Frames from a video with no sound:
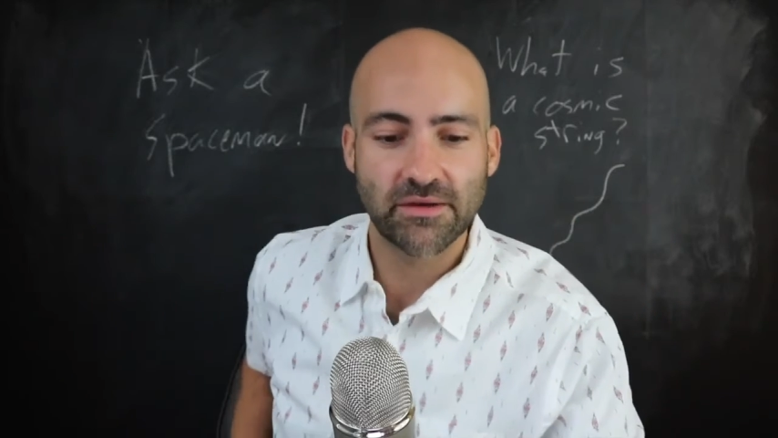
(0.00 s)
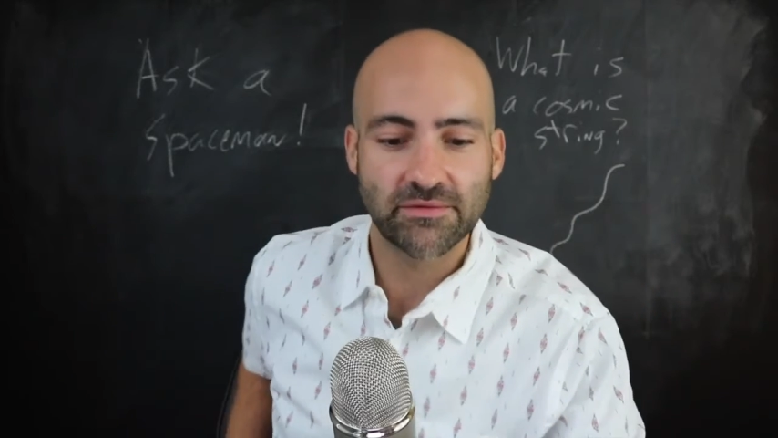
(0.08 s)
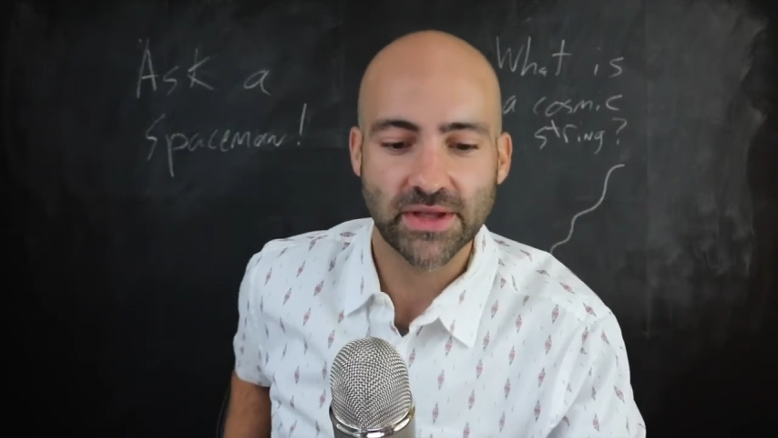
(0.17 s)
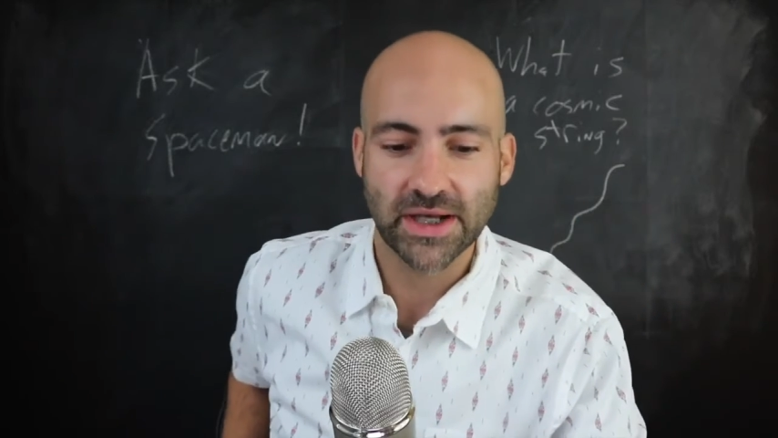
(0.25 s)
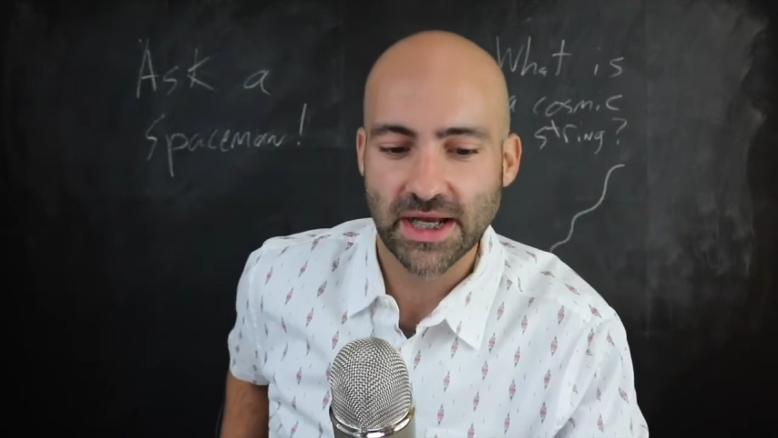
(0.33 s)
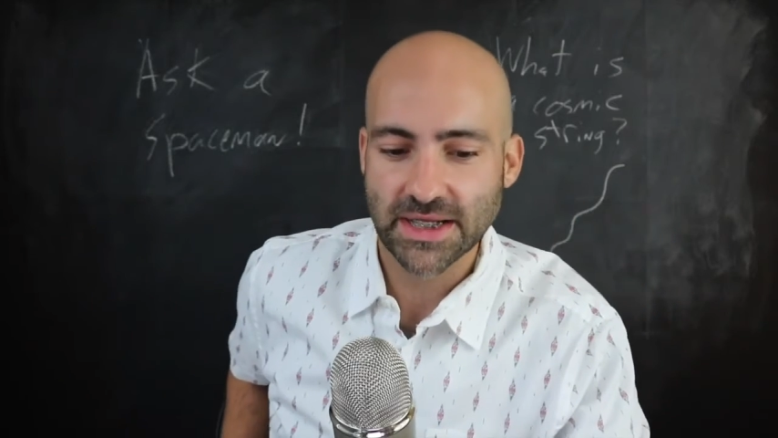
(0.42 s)

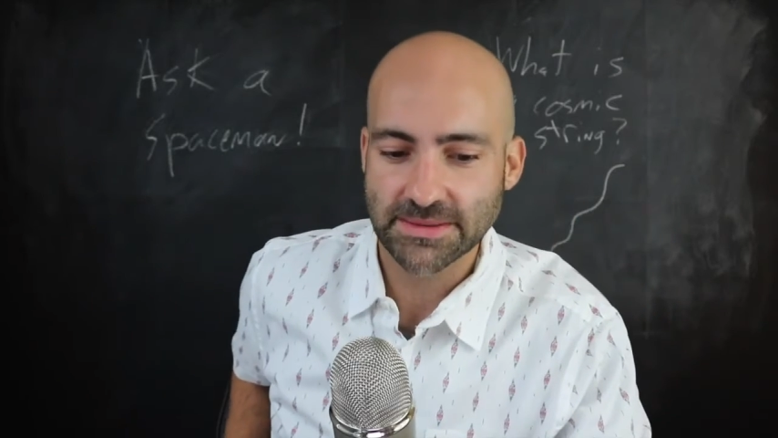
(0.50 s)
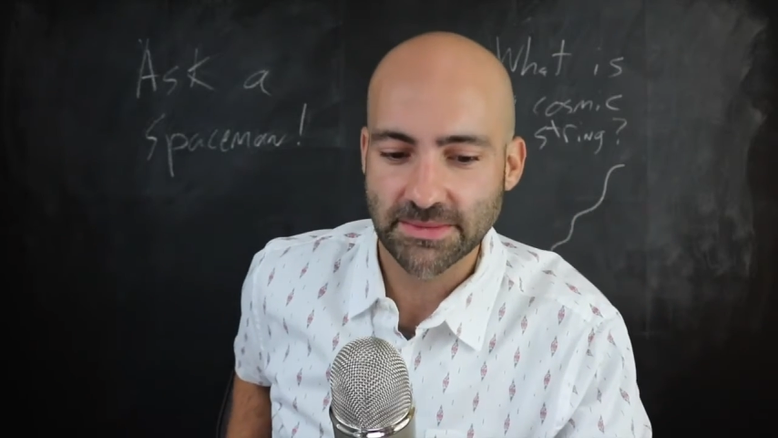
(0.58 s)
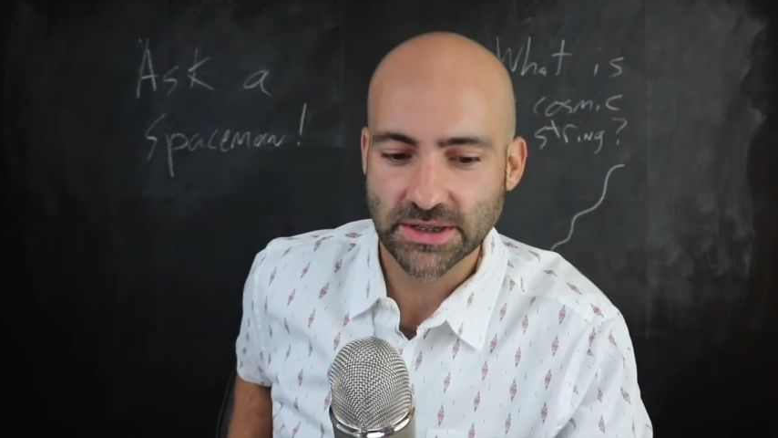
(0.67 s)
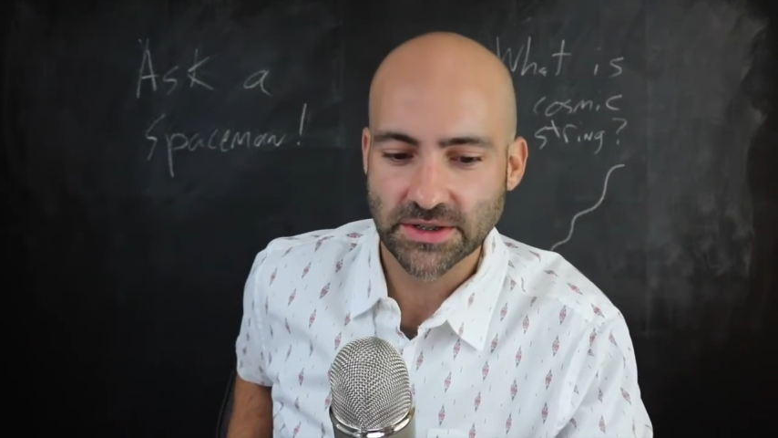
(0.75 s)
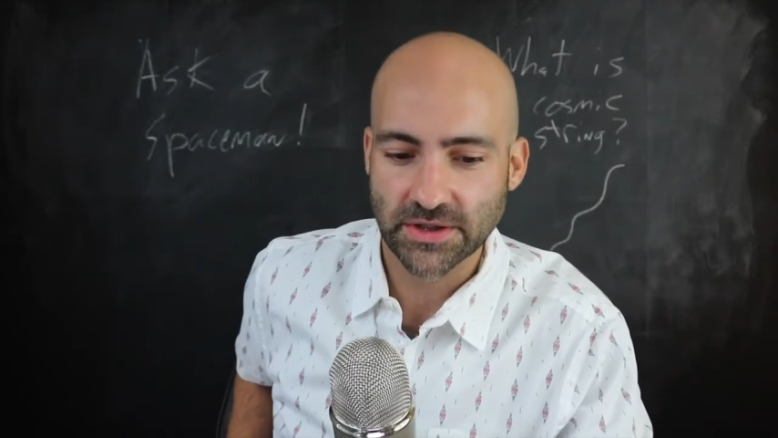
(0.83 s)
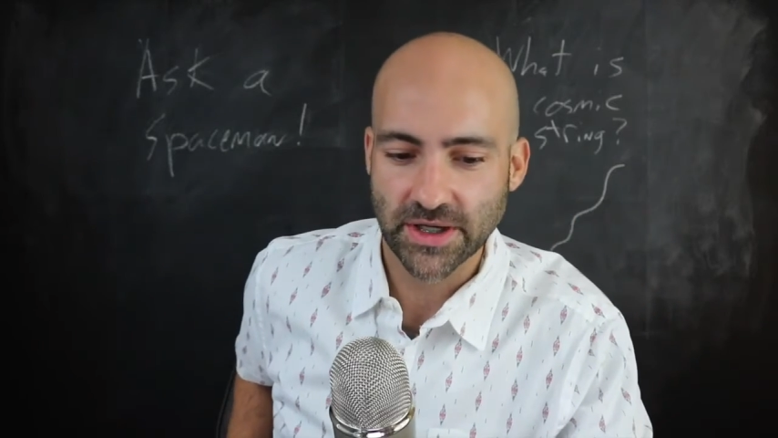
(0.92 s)
of the
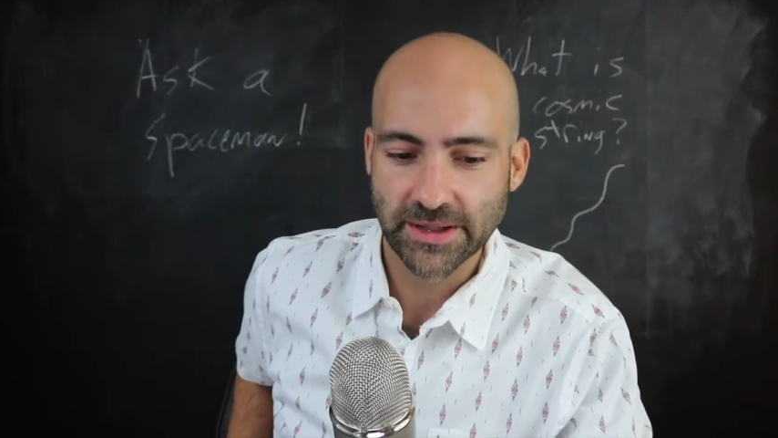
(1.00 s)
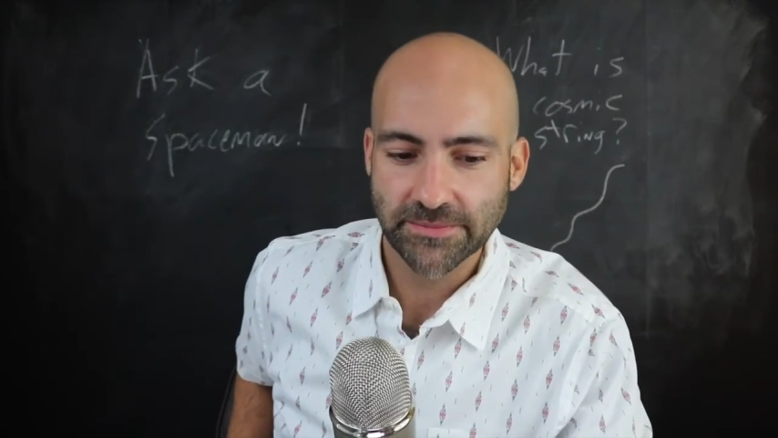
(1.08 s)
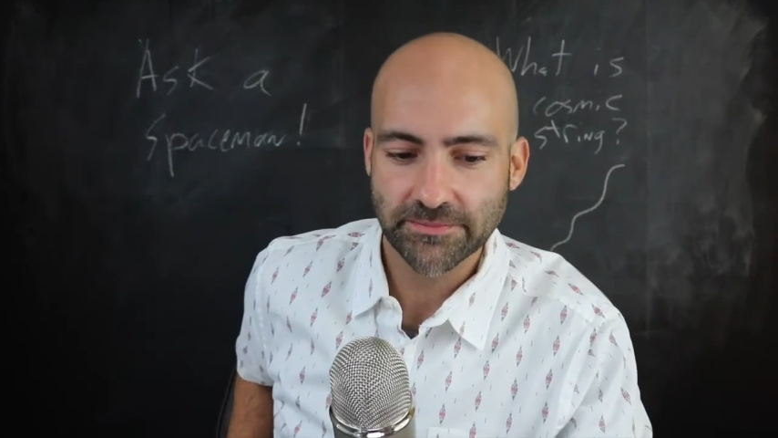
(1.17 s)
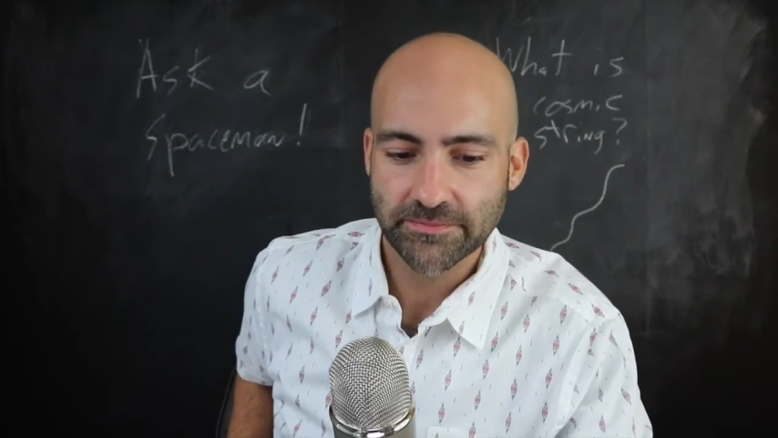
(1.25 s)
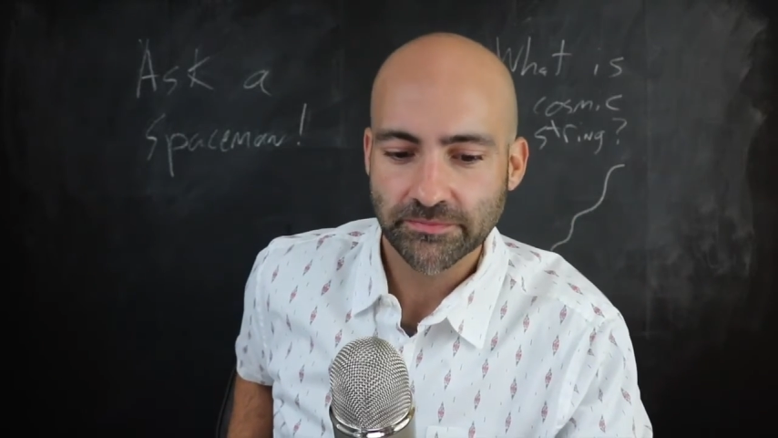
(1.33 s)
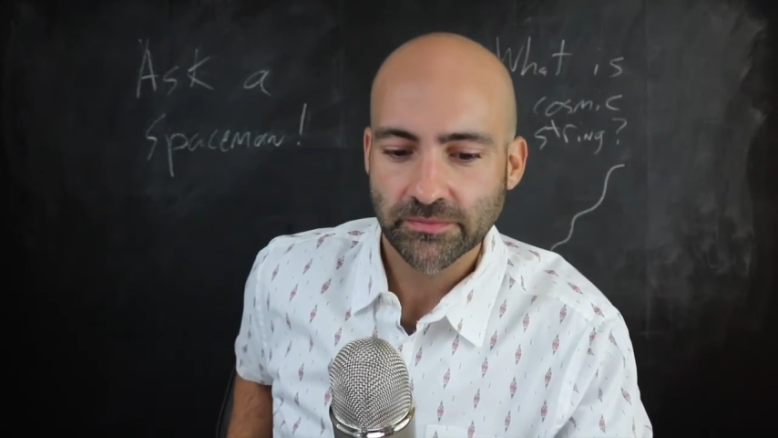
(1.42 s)
cosmic string.